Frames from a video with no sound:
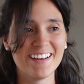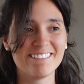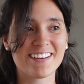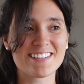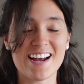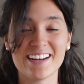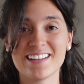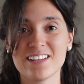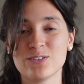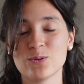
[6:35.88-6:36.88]
Because I
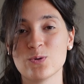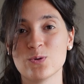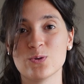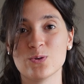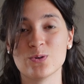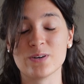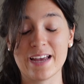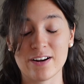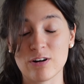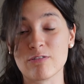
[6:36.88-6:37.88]
tend to
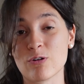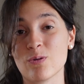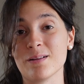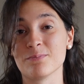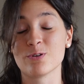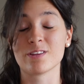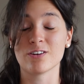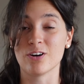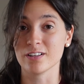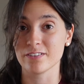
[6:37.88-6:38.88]
get overwhelmed with
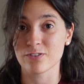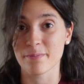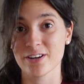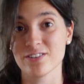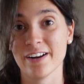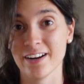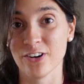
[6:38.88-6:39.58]
all the information I